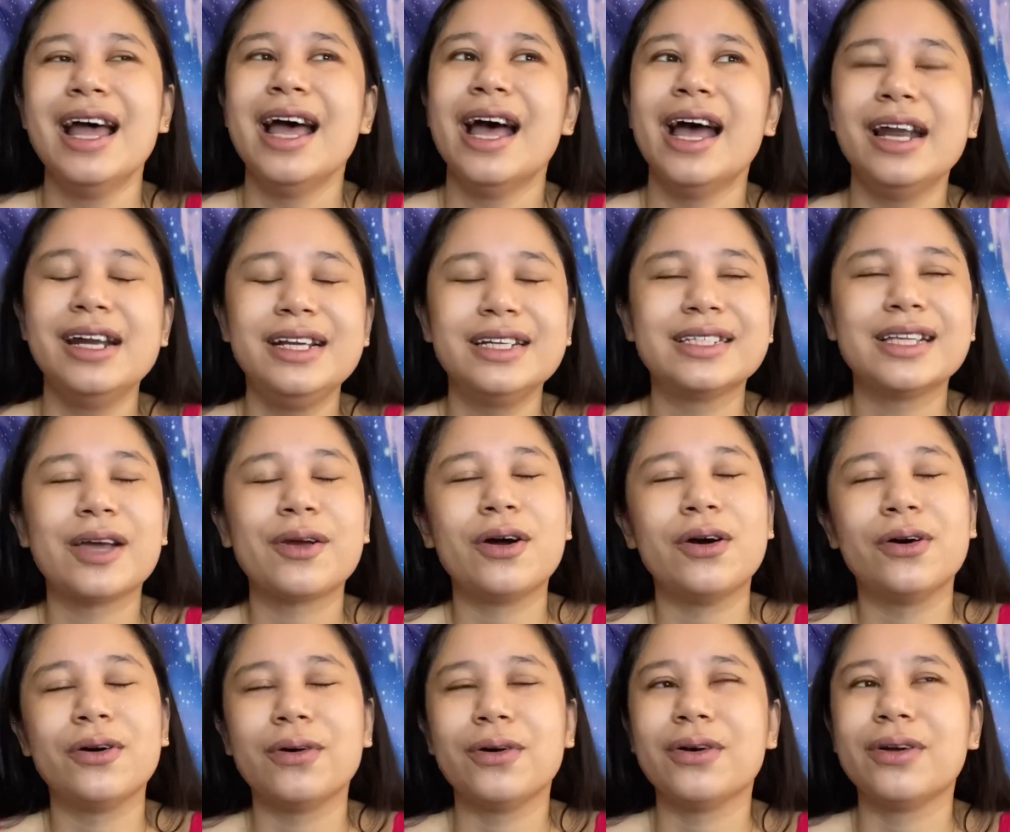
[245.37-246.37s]
And he's like,
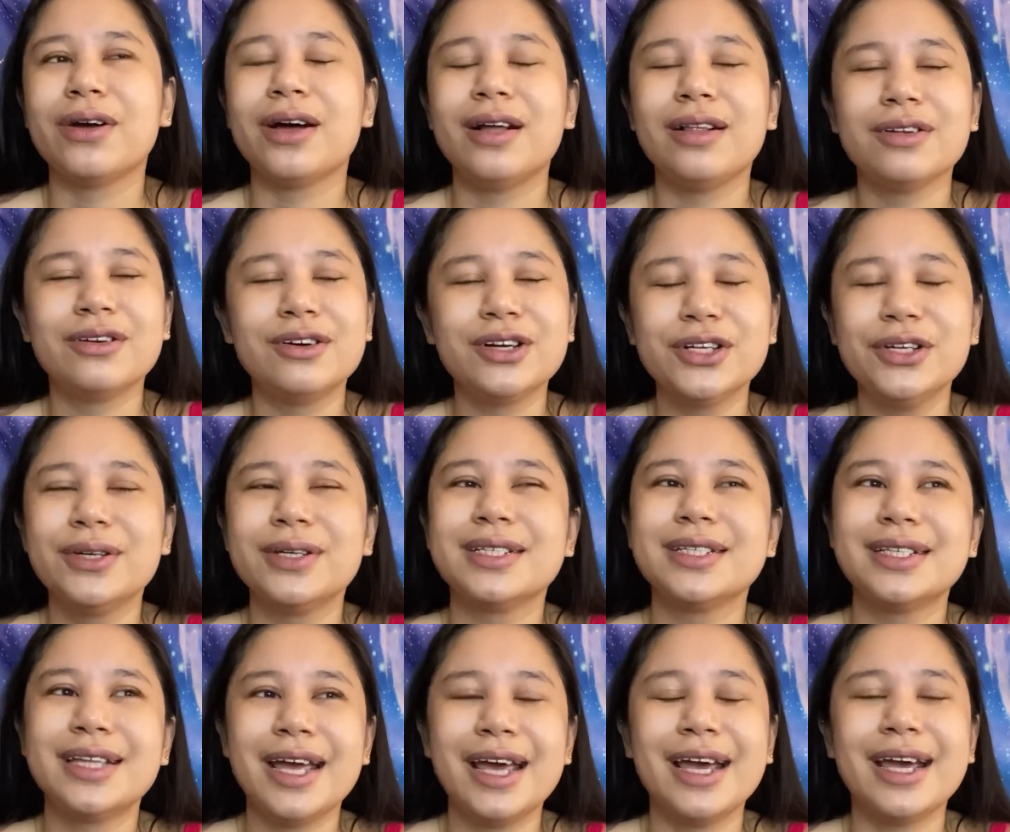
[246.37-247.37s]
oh, I'll cook you a
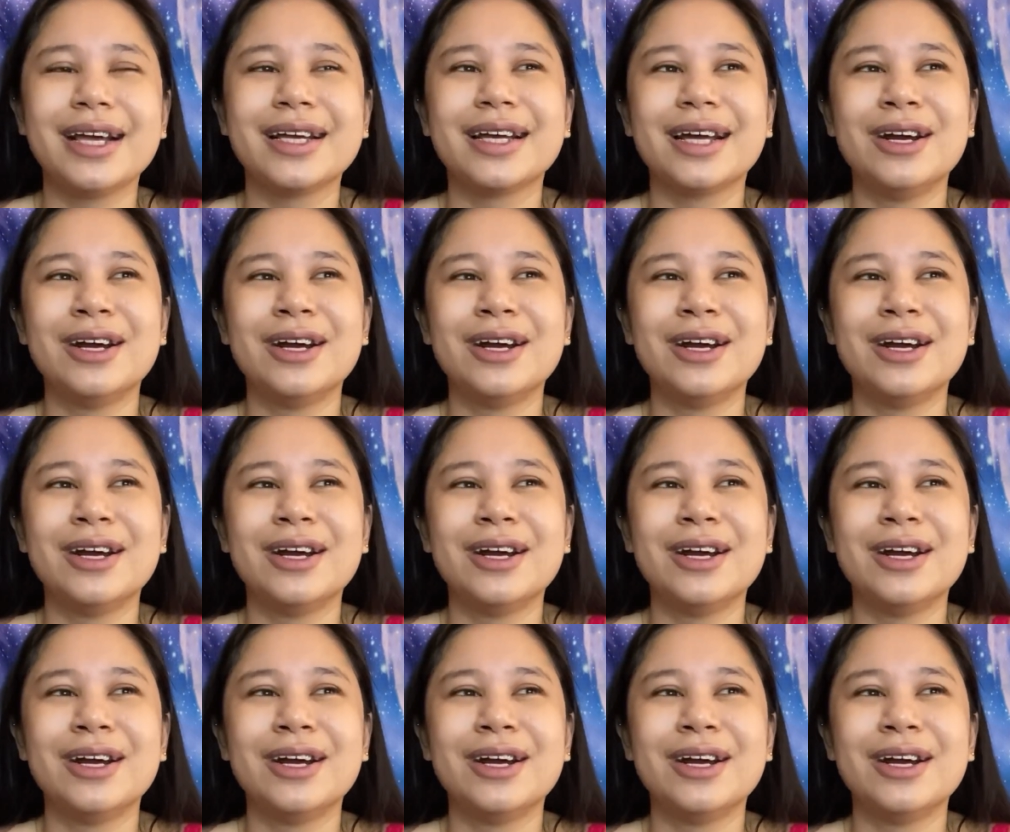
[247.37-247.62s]
steak.